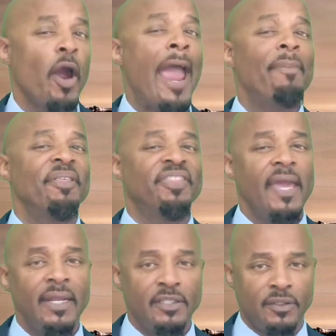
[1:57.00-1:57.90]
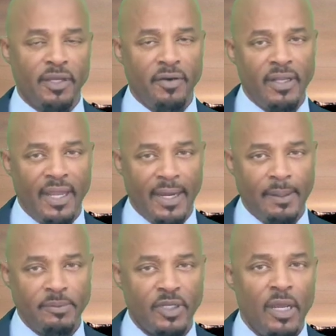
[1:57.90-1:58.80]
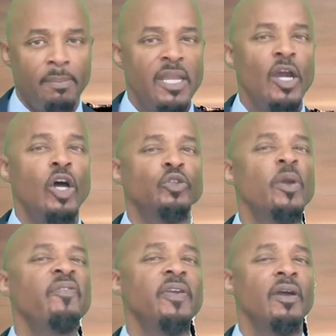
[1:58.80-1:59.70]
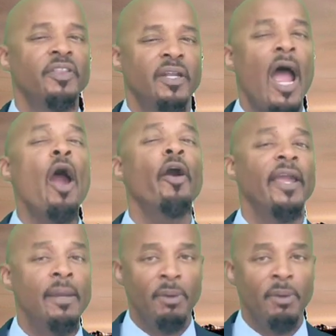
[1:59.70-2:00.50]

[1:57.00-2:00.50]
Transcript: are apathetic to their claims because we feel that our